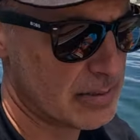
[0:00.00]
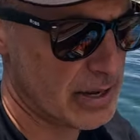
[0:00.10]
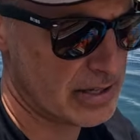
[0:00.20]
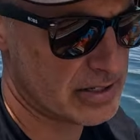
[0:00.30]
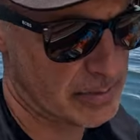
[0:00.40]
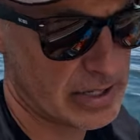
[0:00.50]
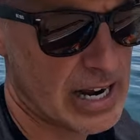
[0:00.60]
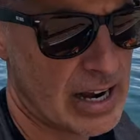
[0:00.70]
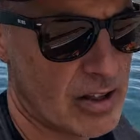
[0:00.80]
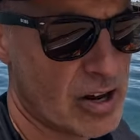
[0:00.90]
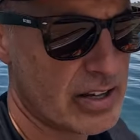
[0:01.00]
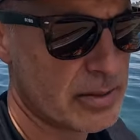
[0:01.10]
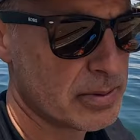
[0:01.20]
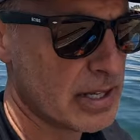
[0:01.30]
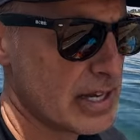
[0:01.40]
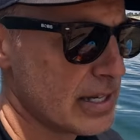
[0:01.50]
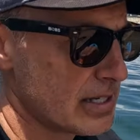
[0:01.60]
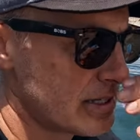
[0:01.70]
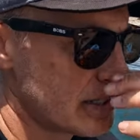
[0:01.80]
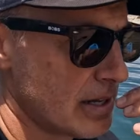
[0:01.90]
the, and some of the dialogue in the
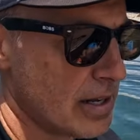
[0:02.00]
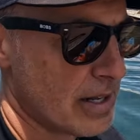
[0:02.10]
plays